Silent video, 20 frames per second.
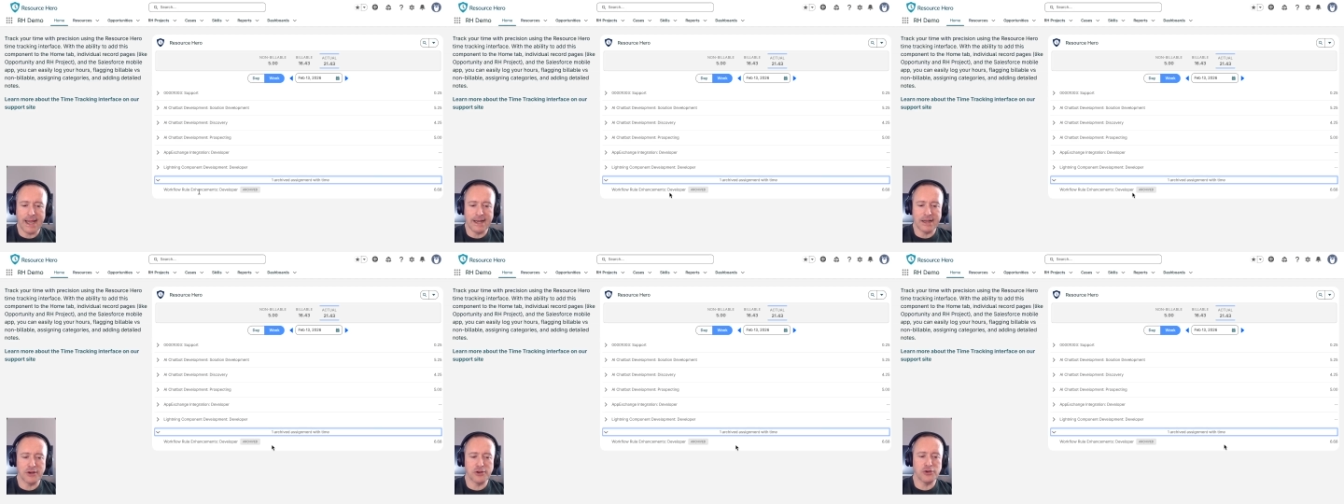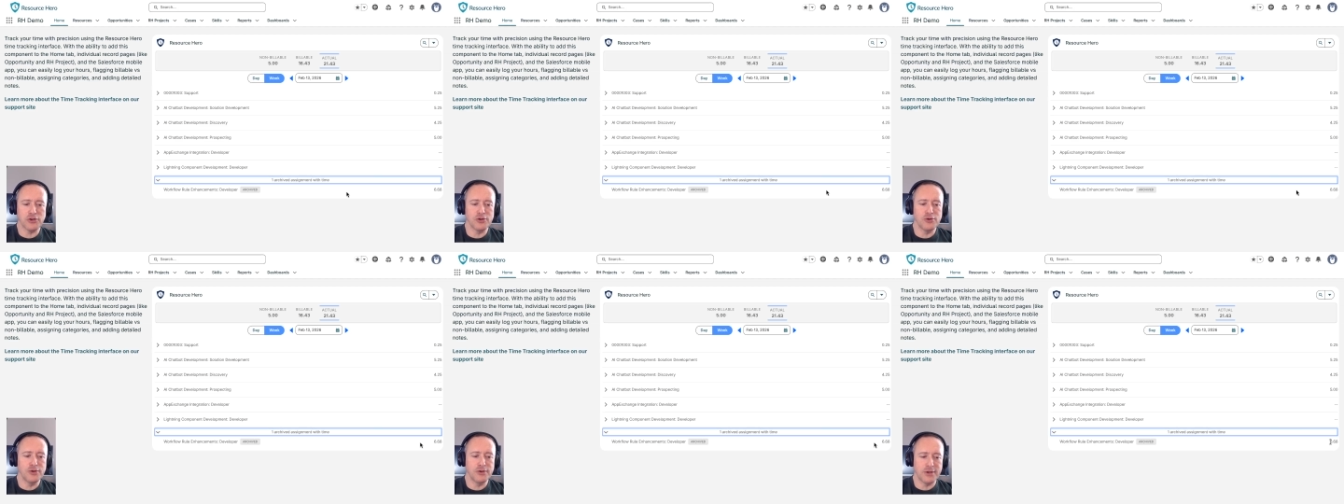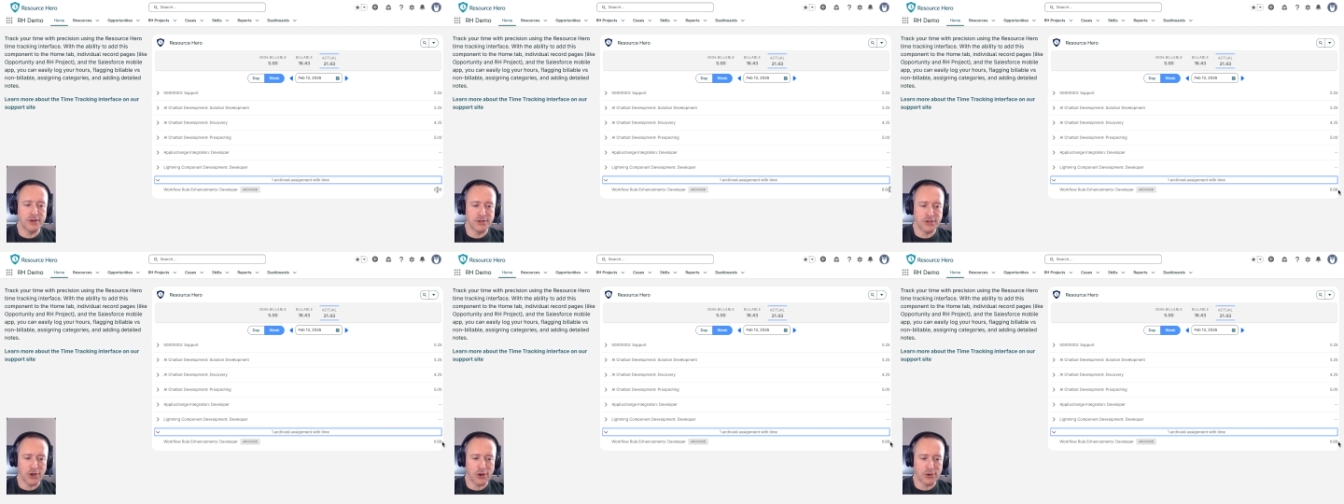and include
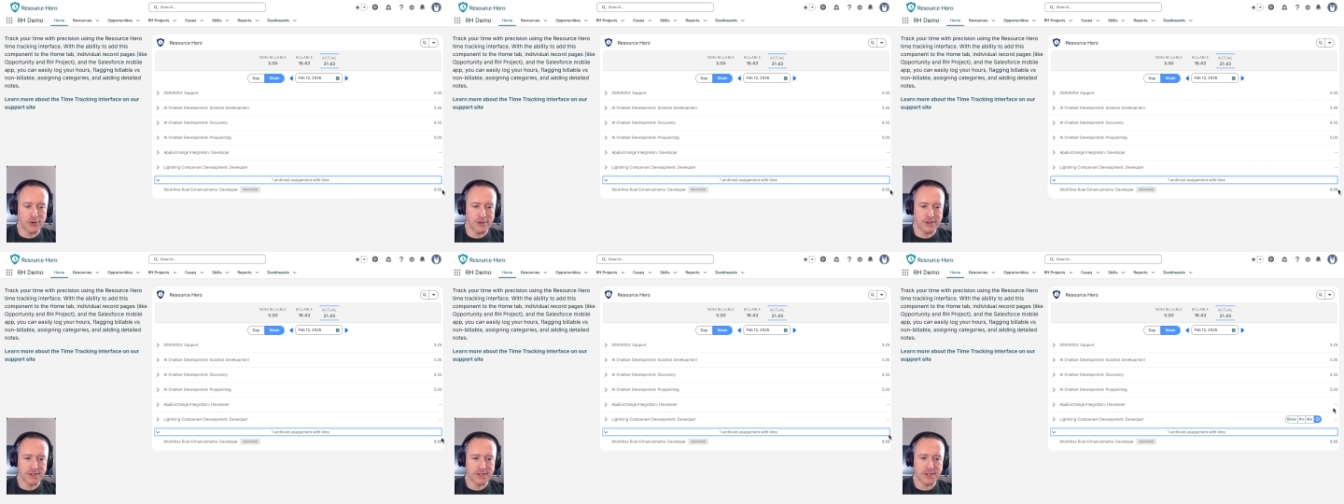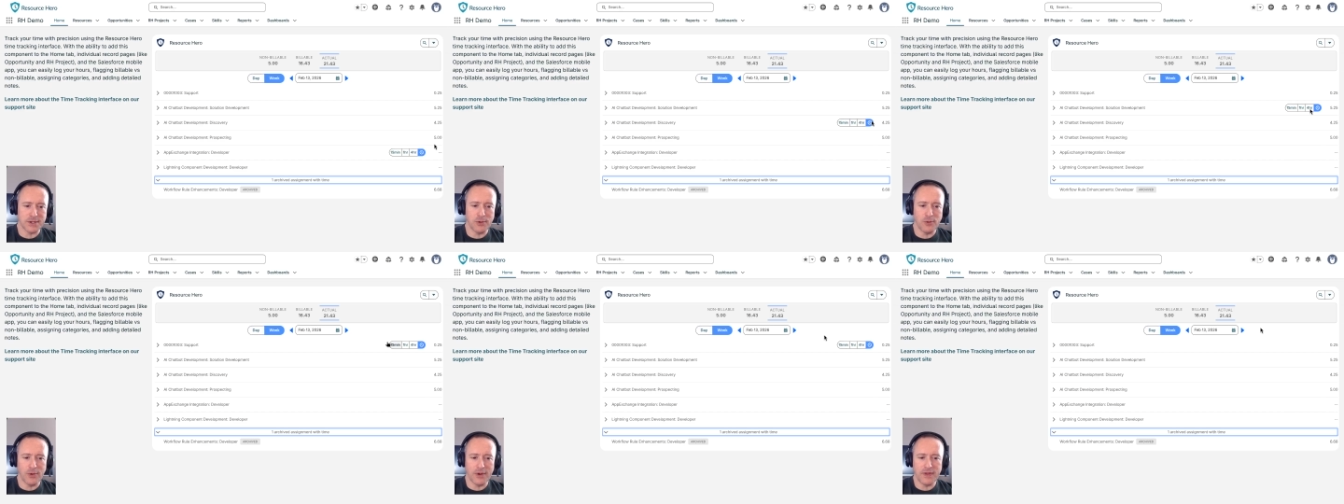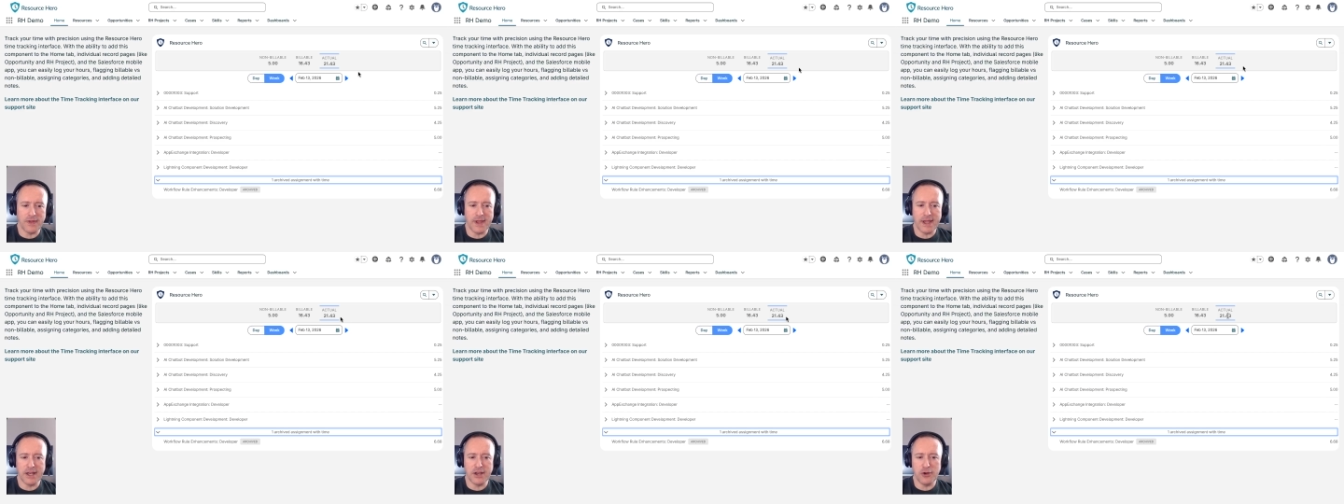their totals
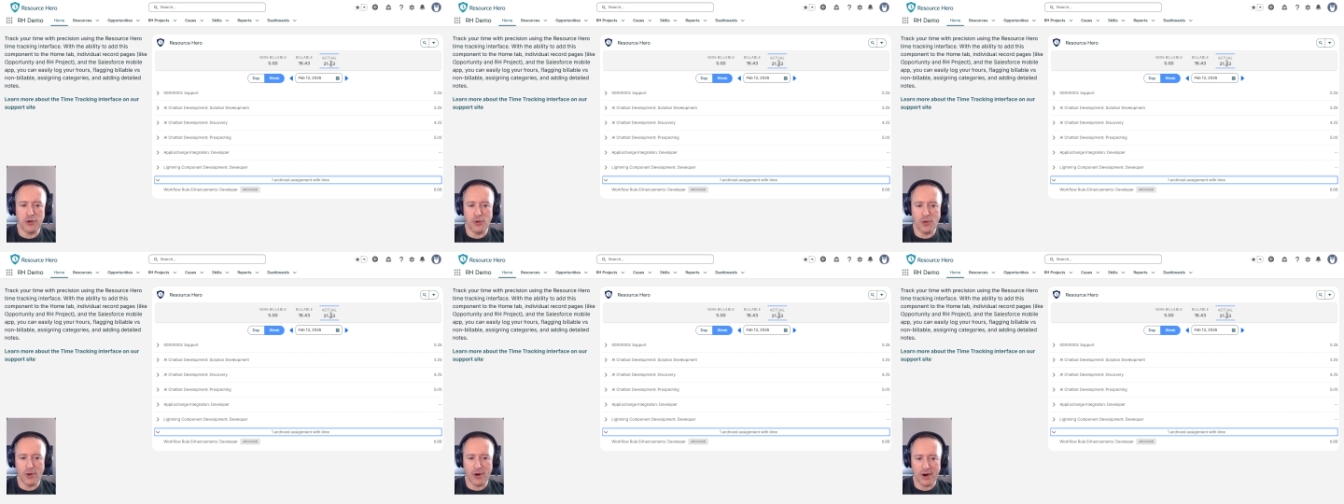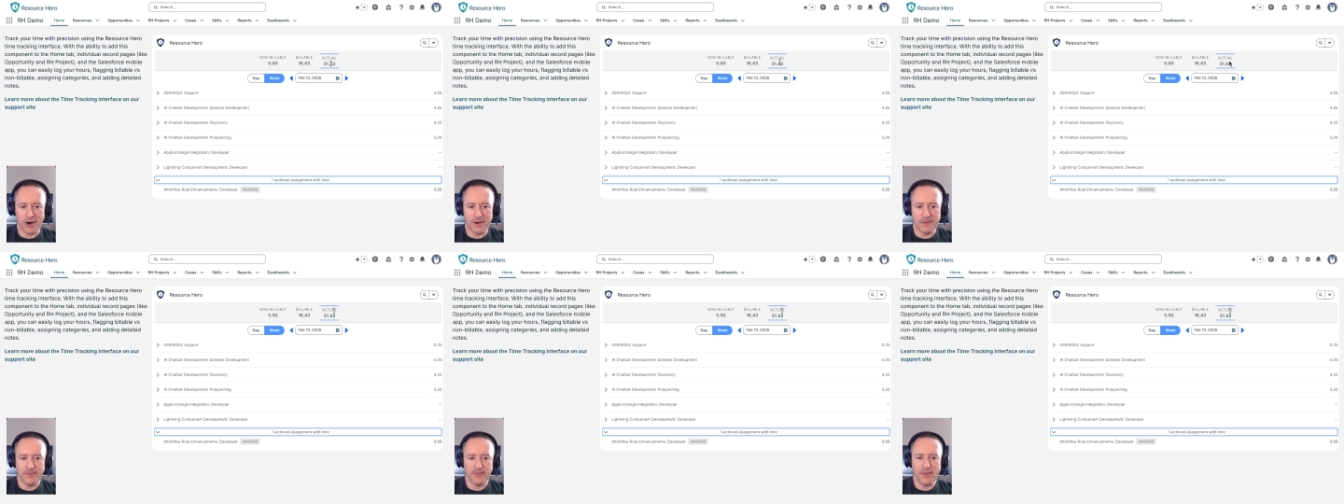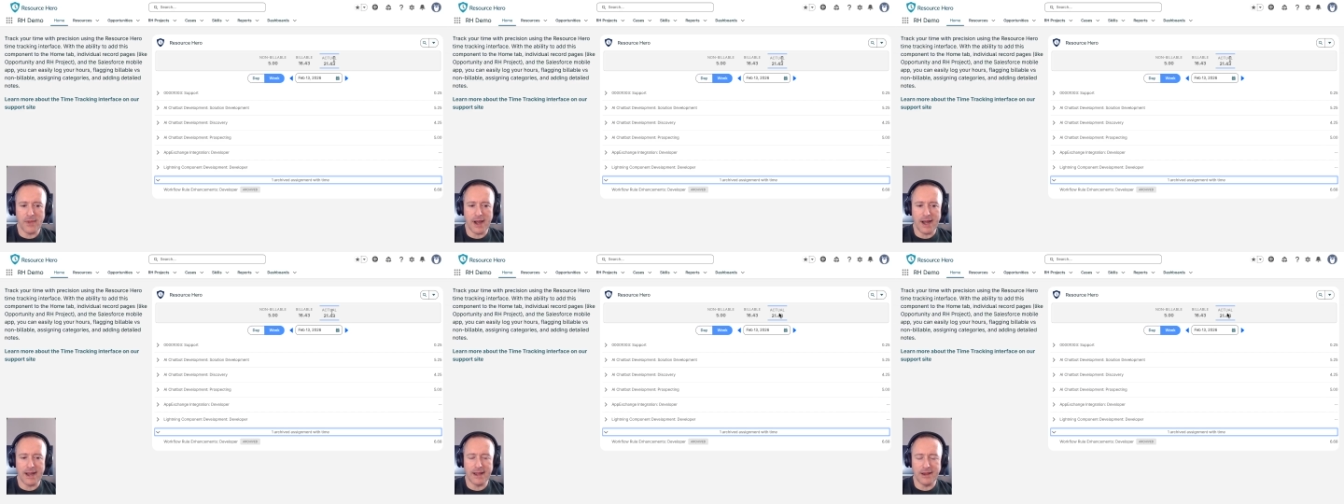within your
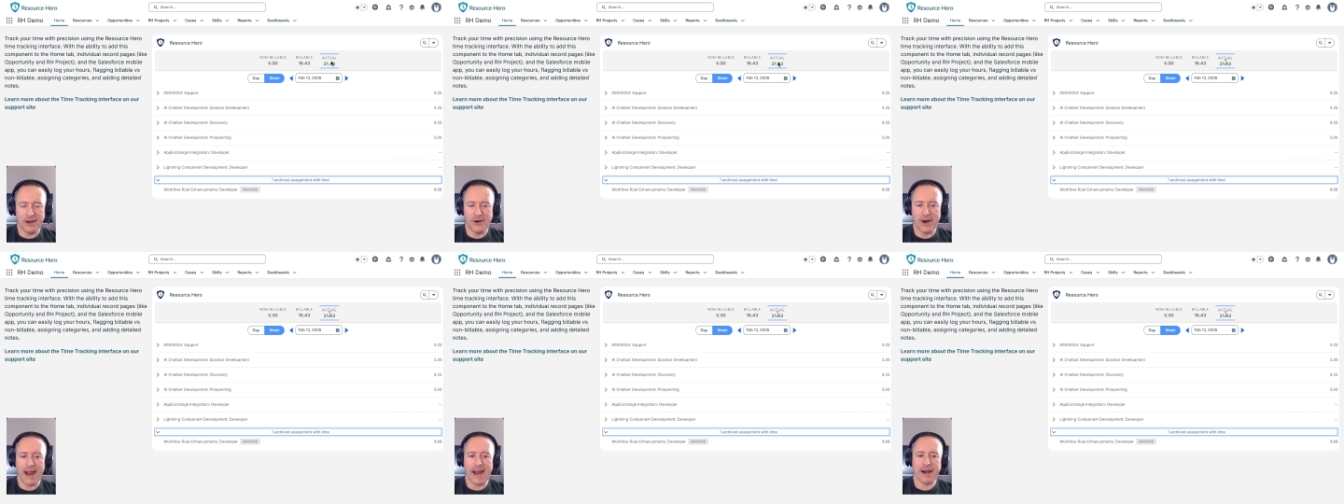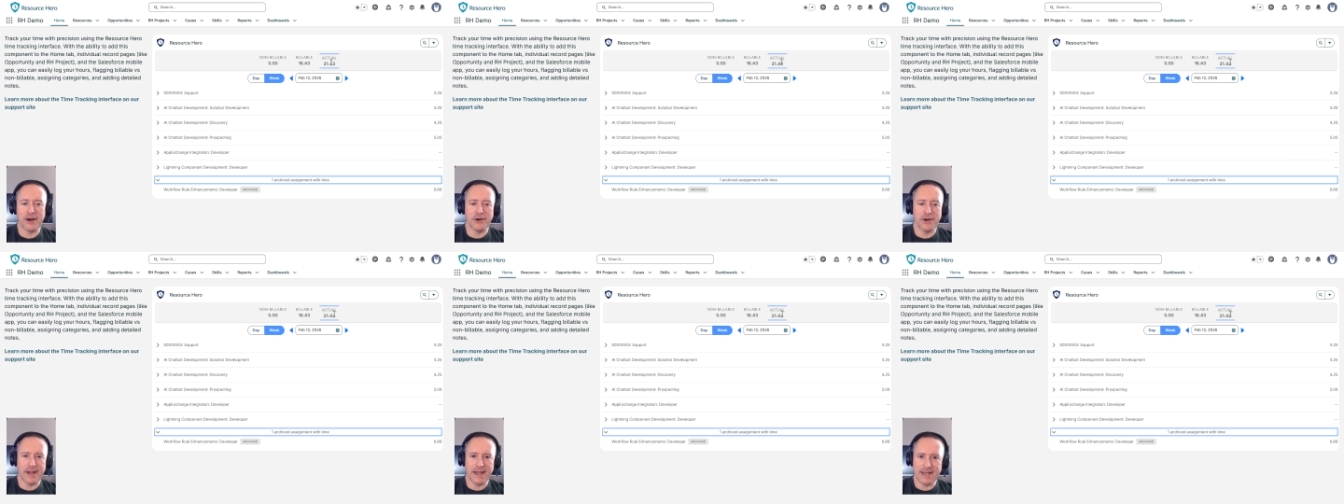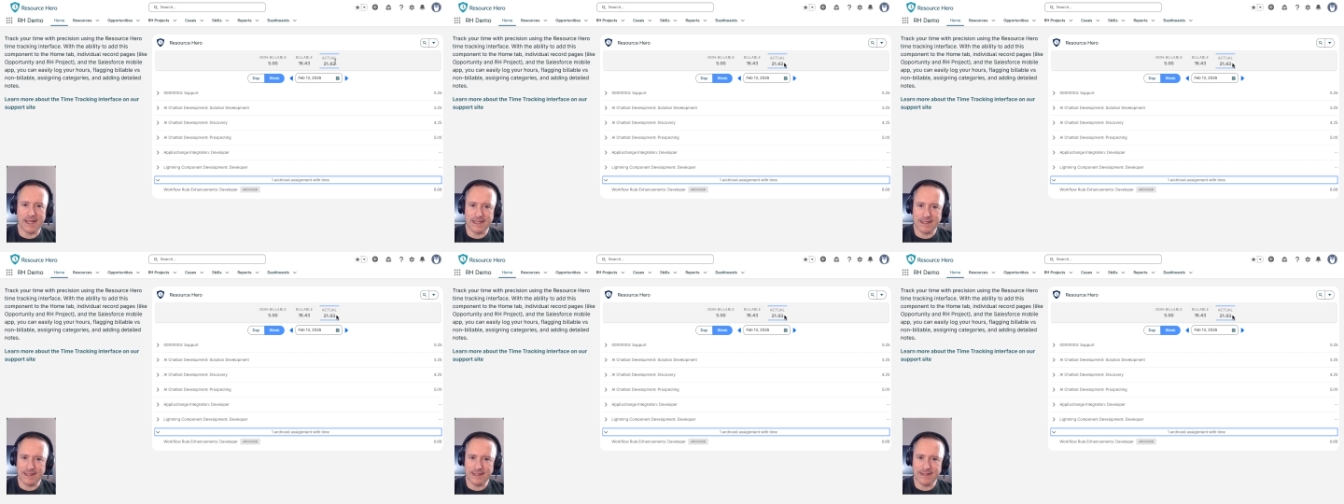
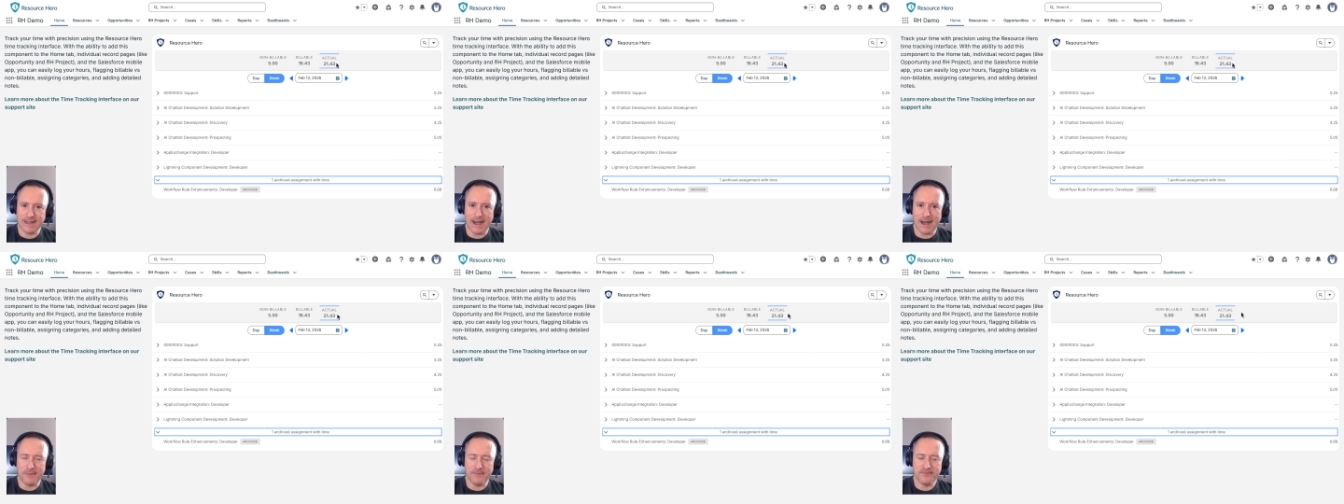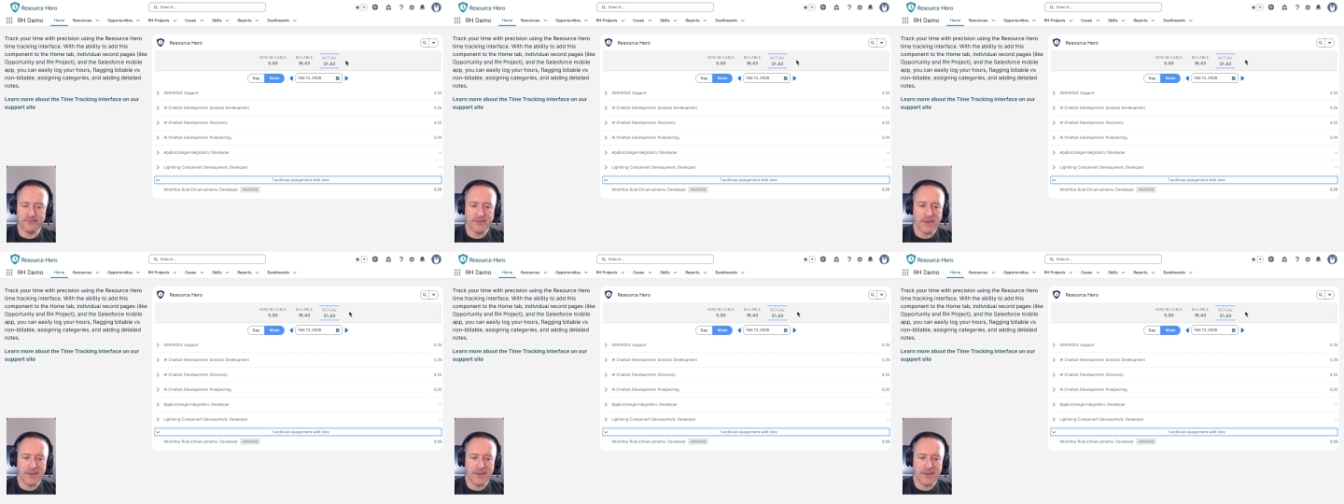aggregate at the top.